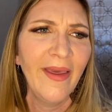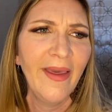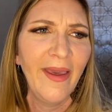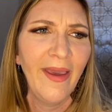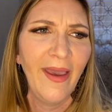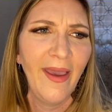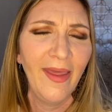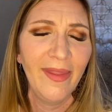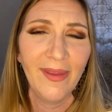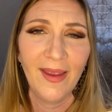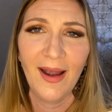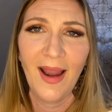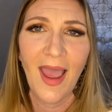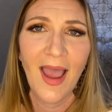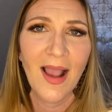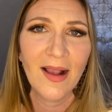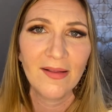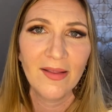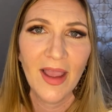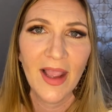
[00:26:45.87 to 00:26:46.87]
and then
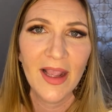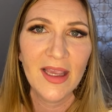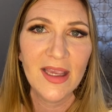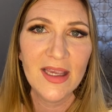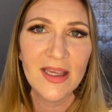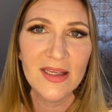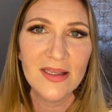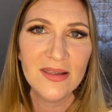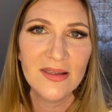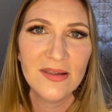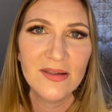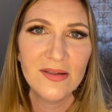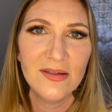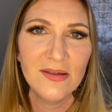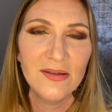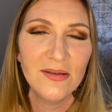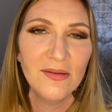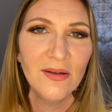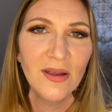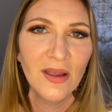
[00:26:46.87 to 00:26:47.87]
act like he's
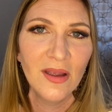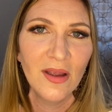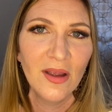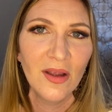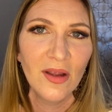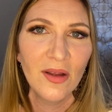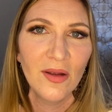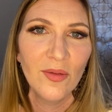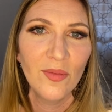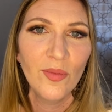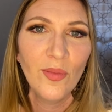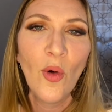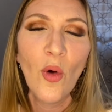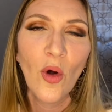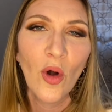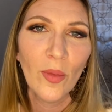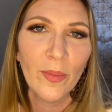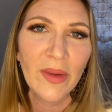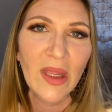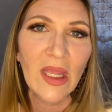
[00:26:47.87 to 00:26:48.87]

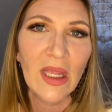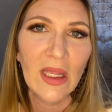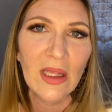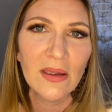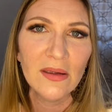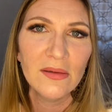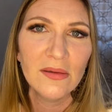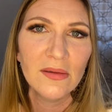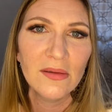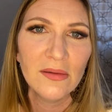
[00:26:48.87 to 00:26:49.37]
poor me,